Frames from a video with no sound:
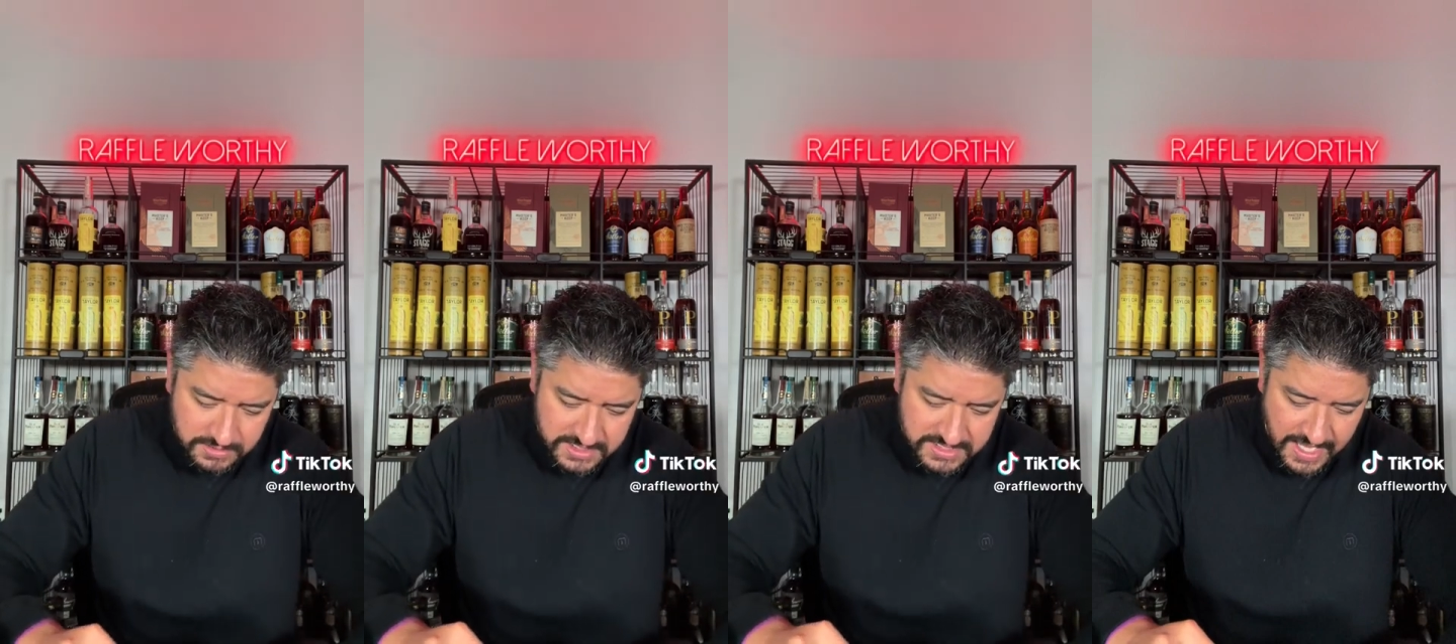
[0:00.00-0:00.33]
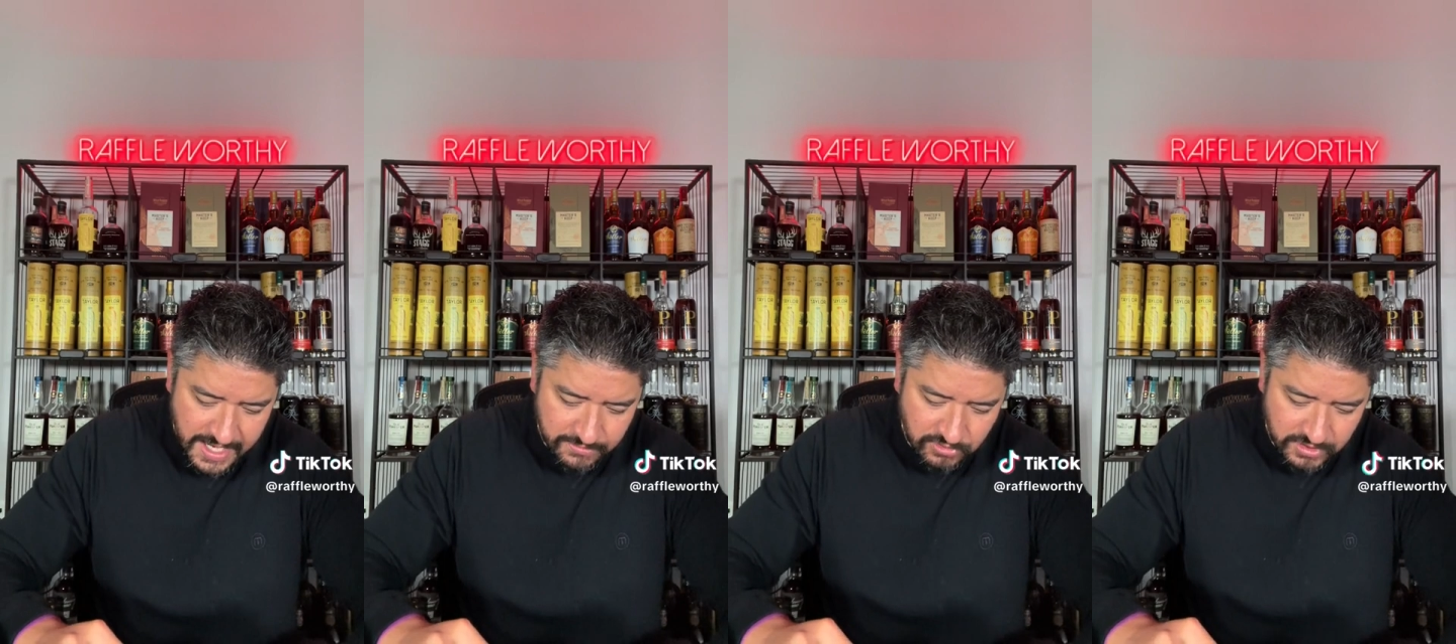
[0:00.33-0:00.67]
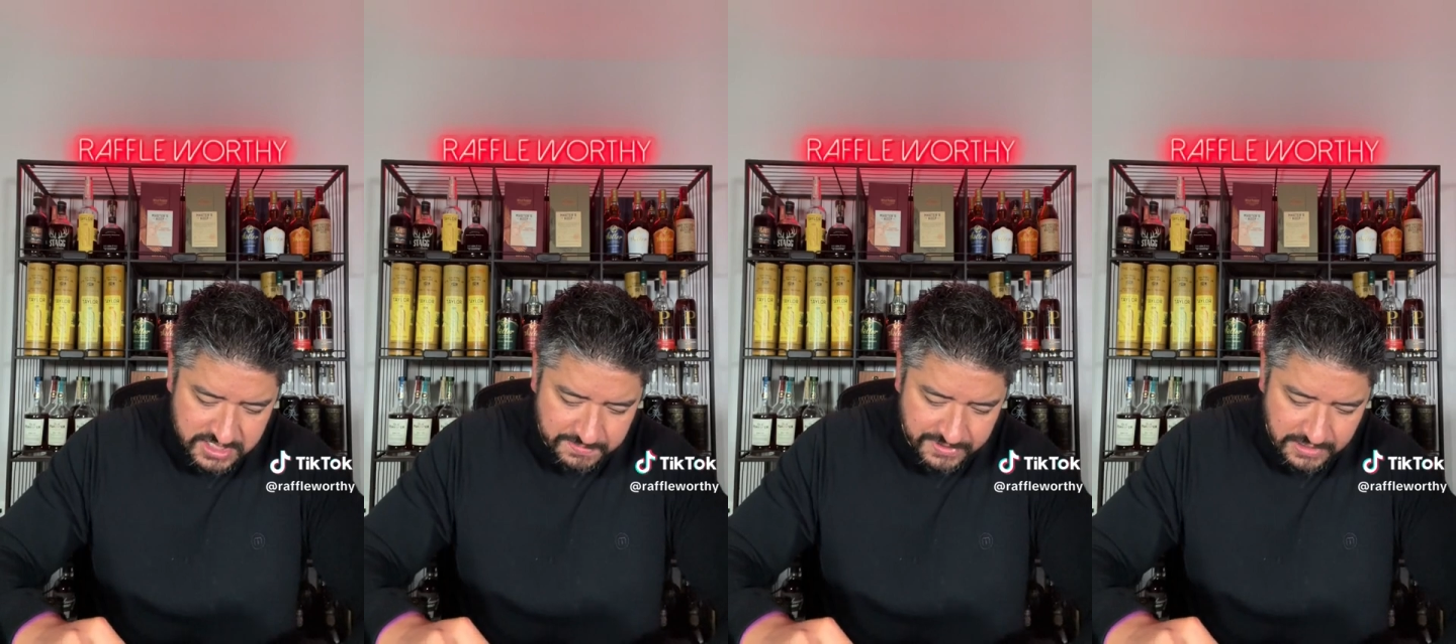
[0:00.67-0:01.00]

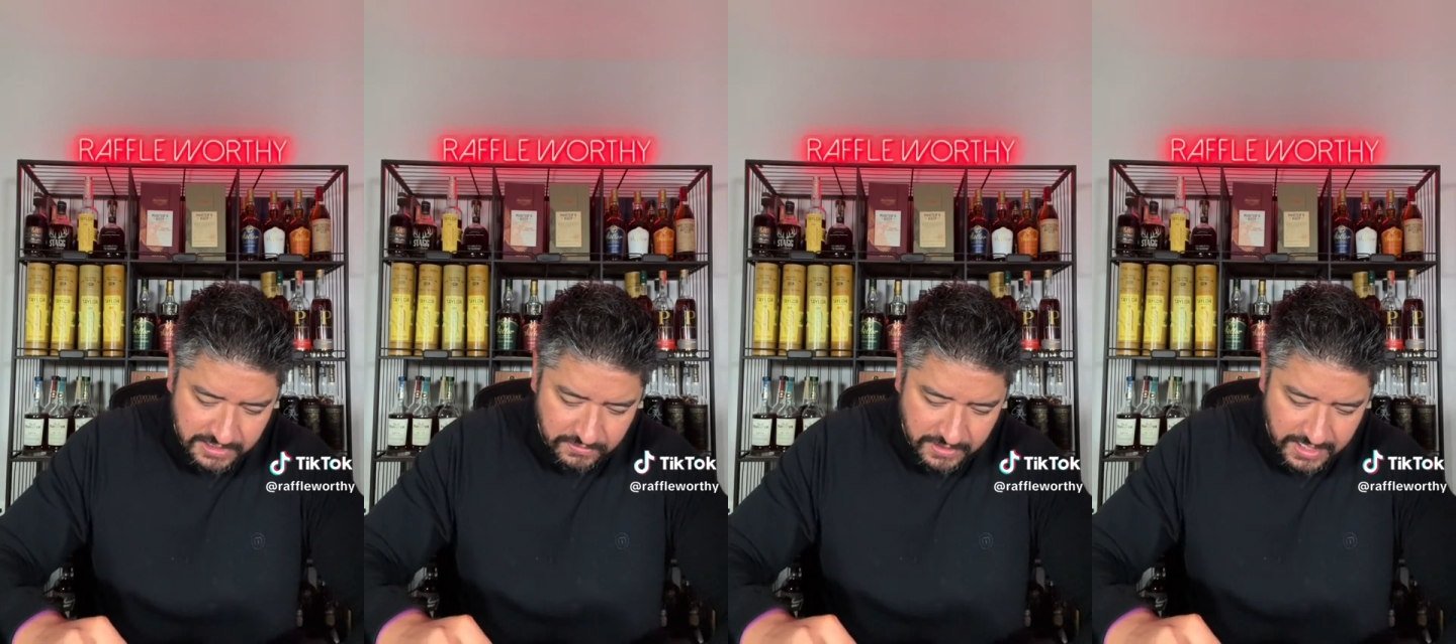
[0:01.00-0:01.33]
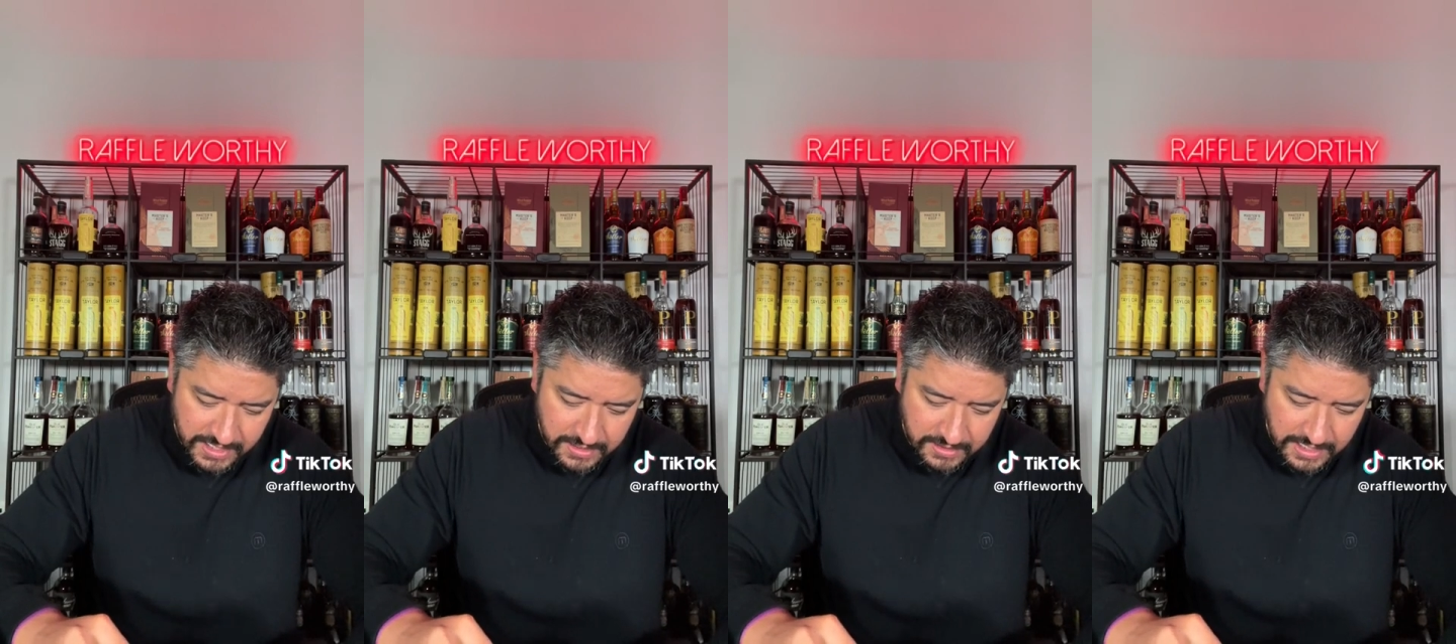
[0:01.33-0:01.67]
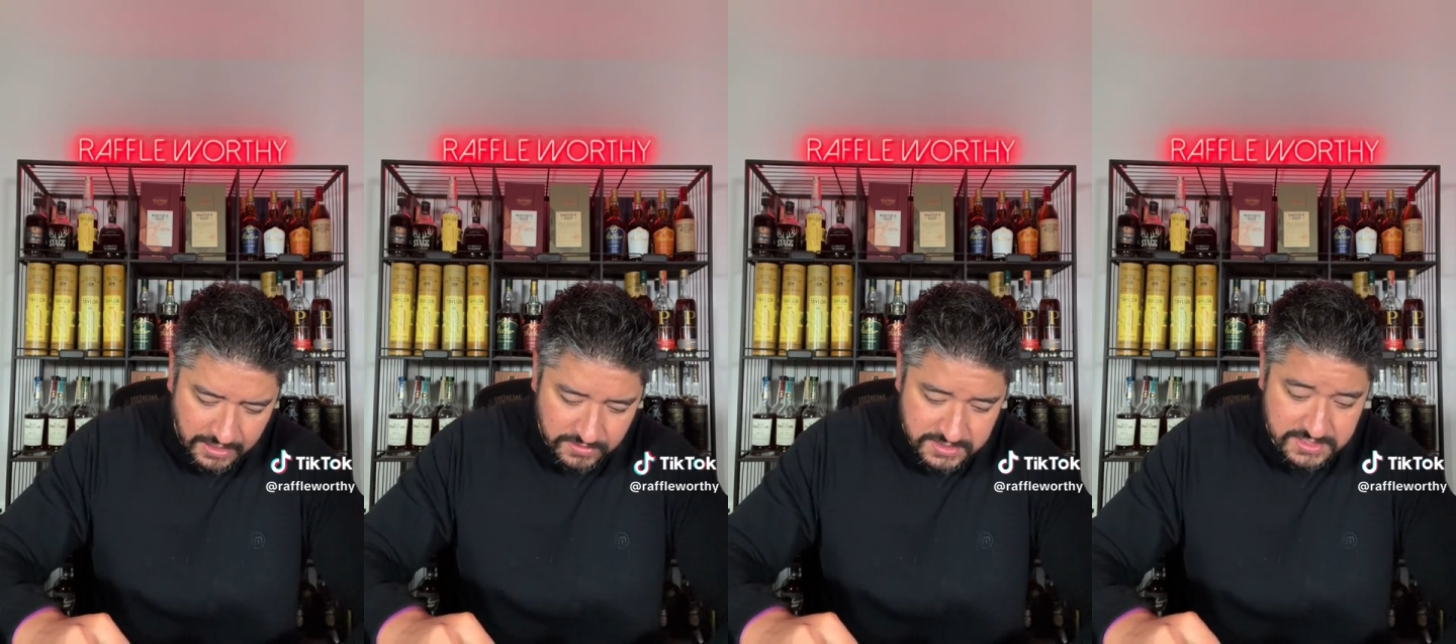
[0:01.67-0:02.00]
Sagamore Spirit Rye,
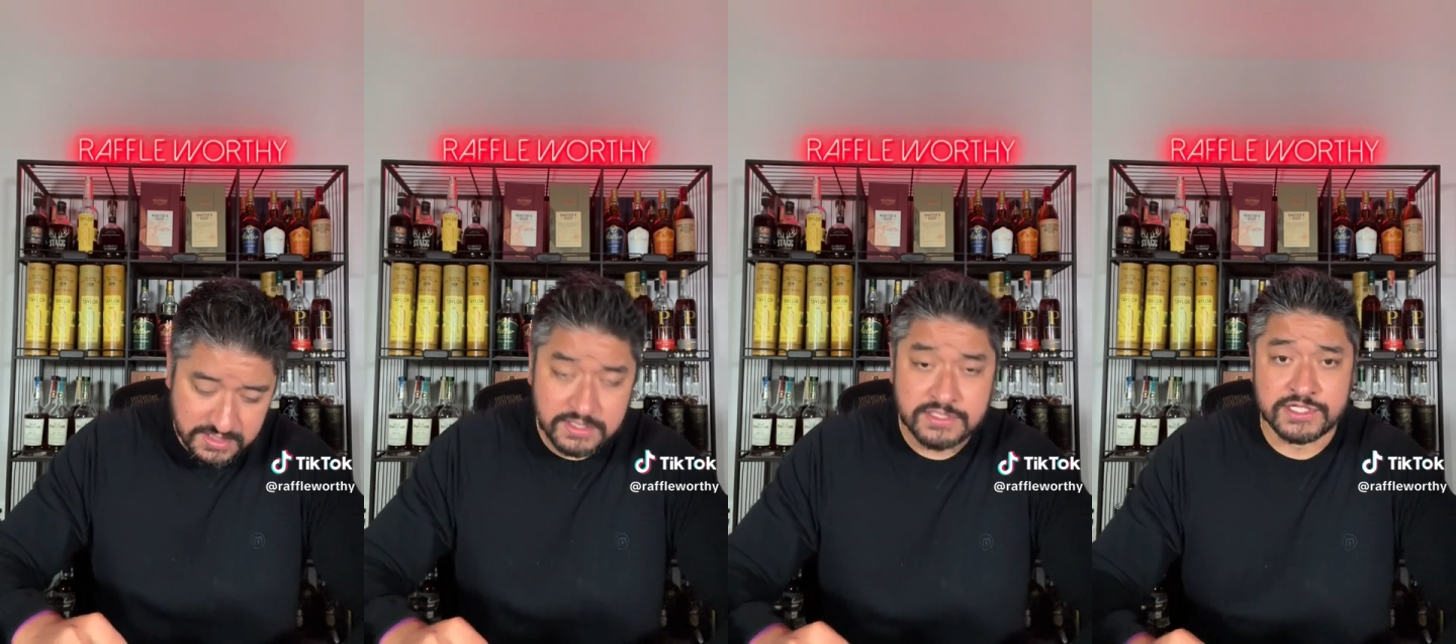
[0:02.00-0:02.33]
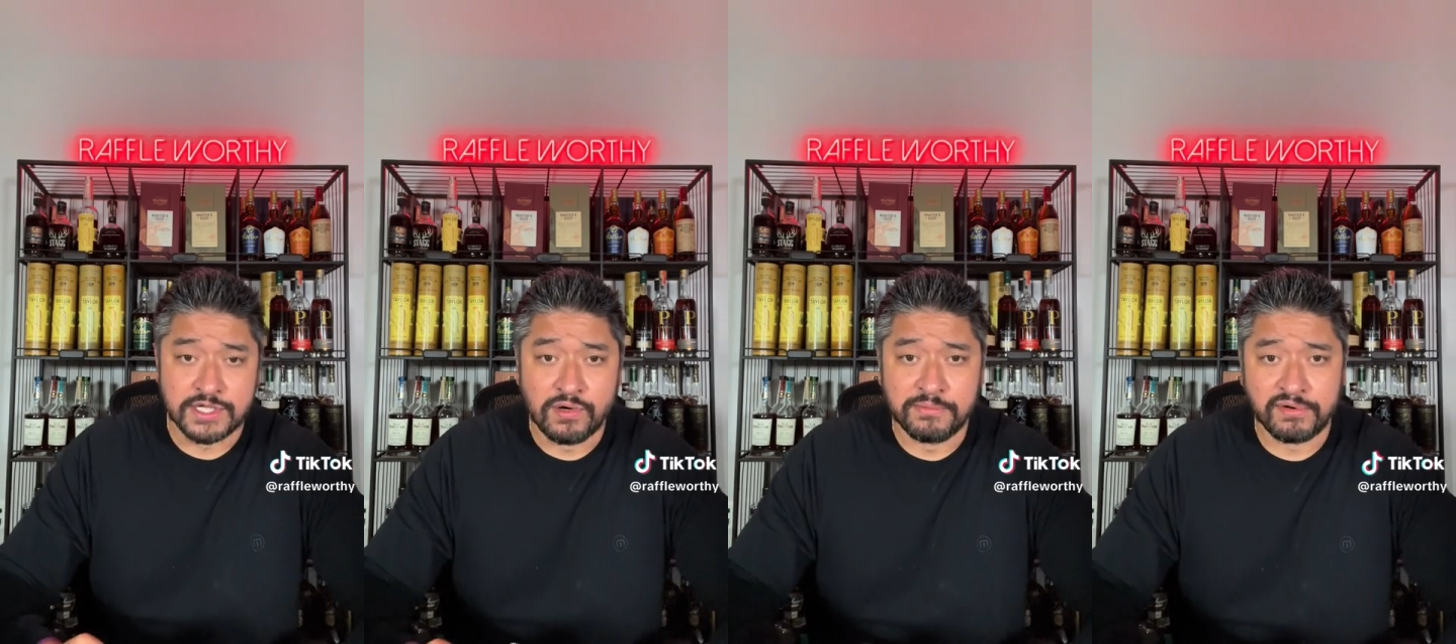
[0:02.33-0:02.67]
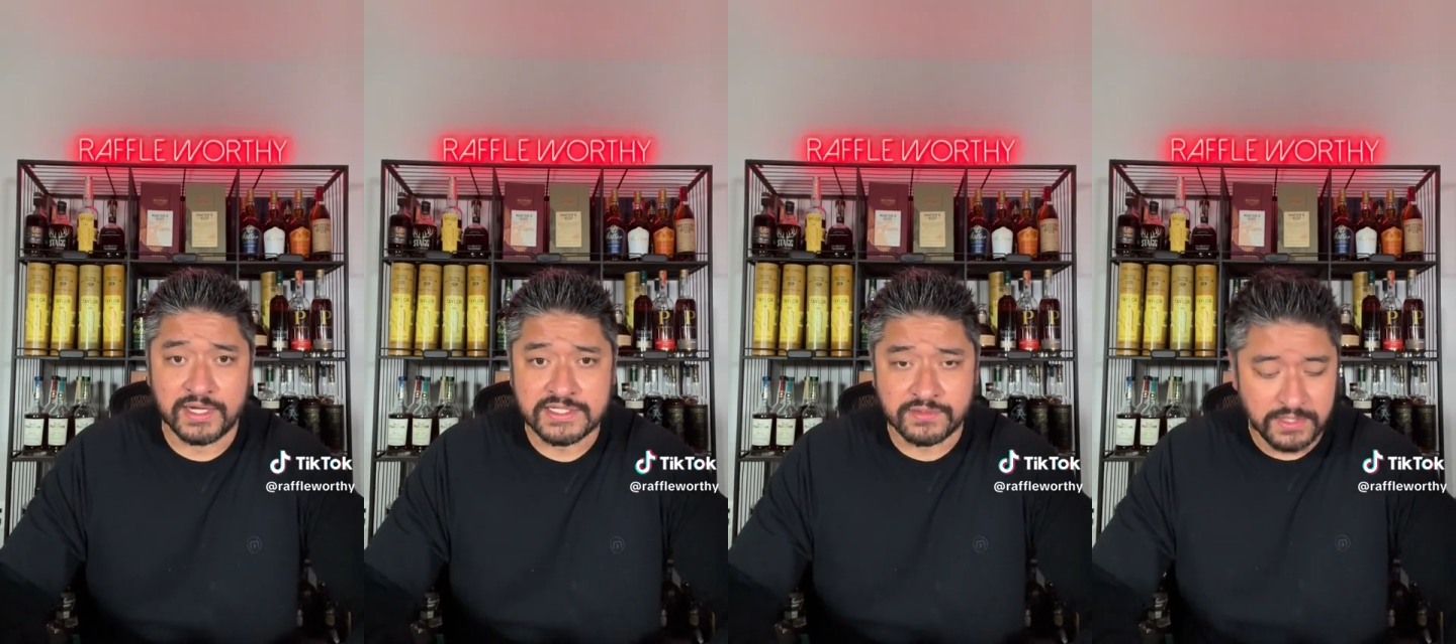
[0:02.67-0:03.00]
I was so
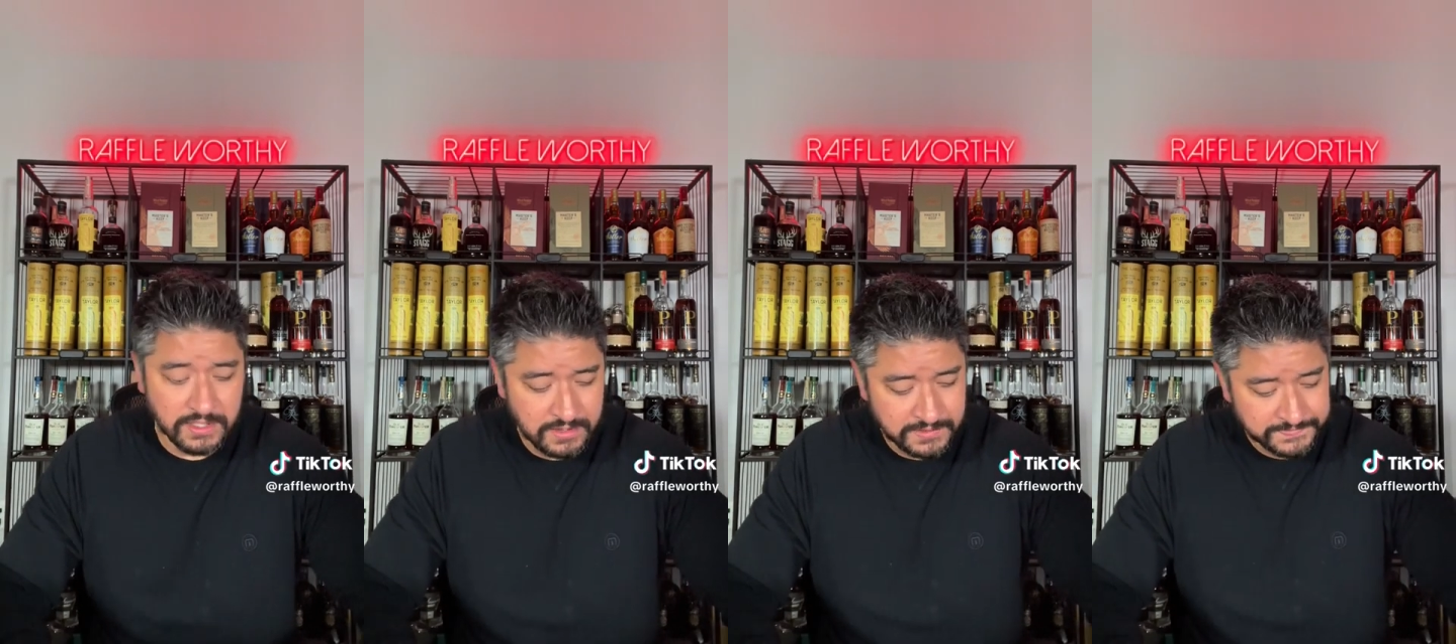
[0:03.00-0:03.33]
impressed with.